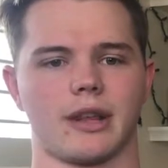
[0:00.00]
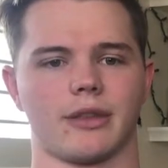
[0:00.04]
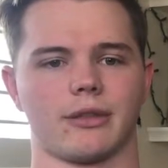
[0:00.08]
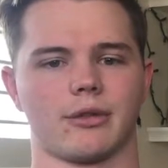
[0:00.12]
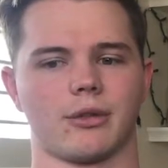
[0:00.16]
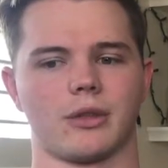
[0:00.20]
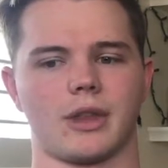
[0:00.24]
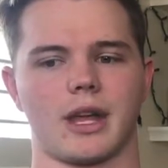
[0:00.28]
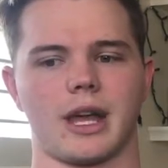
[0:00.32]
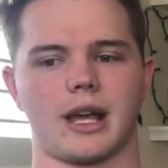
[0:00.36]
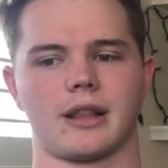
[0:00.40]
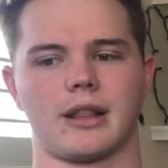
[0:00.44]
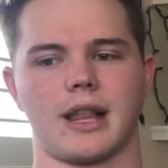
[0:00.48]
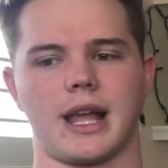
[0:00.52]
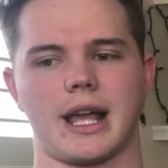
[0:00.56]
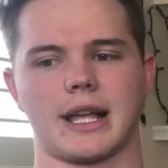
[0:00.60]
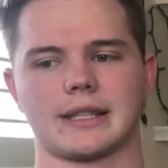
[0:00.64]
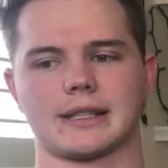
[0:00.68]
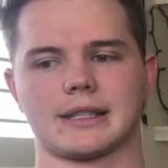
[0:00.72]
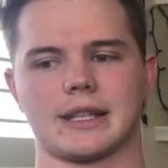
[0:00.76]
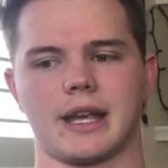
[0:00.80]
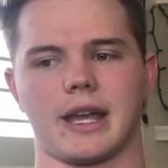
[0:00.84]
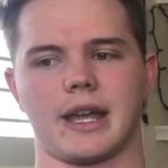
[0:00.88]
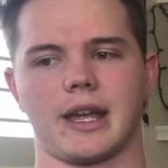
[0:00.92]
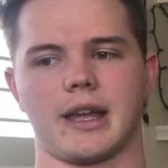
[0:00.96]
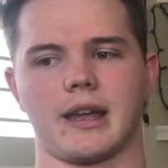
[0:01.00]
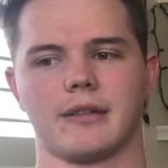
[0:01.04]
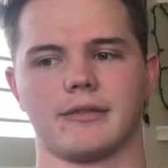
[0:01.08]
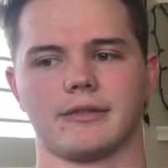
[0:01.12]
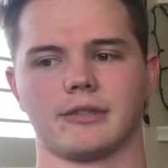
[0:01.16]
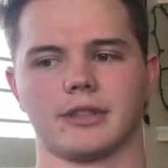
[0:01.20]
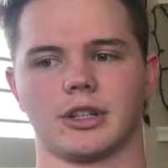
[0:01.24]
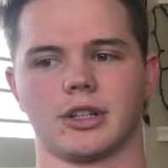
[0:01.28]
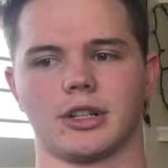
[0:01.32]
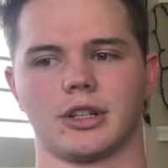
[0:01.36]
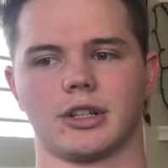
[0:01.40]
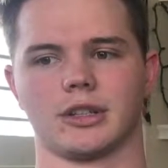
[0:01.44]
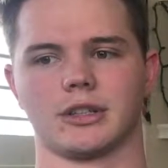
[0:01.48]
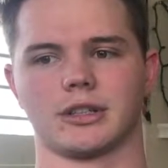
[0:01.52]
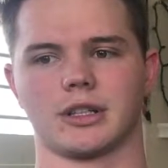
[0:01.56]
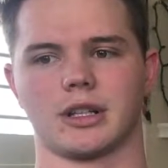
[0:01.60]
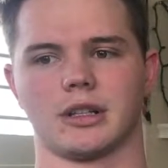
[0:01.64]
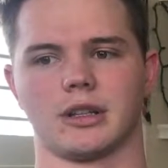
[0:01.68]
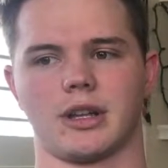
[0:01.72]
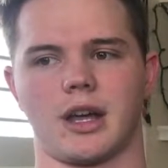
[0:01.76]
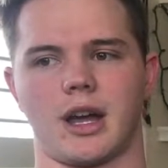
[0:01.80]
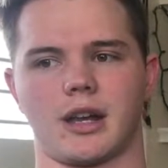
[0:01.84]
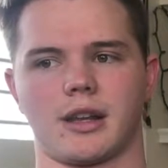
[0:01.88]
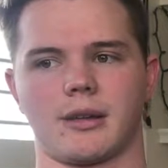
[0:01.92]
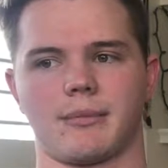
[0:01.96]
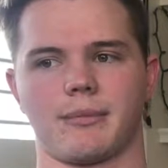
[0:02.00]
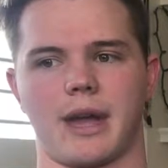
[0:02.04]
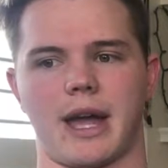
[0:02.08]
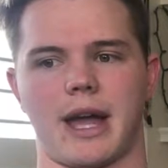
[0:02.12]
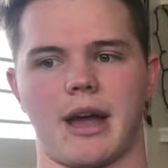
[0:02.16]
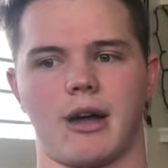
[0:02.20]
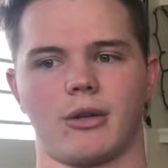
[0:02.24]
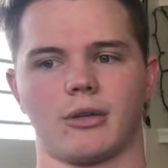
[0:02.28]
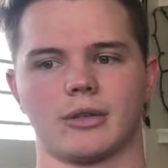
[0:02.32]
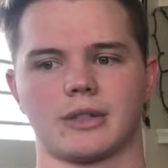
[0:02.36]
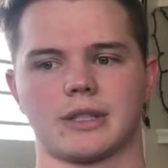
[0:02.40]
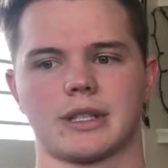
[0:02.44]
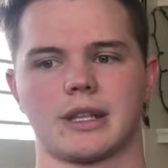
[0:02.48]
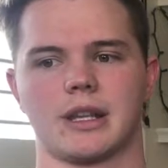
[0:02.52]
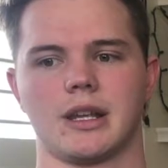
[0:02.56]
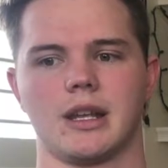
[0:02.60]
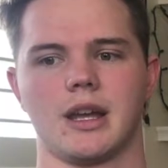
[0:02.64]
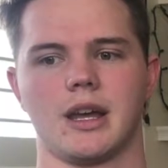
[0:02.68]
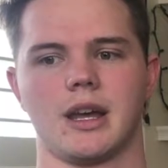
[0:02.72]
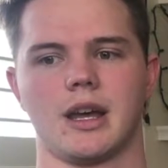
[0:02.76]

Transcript: and through that class I have learned a lot about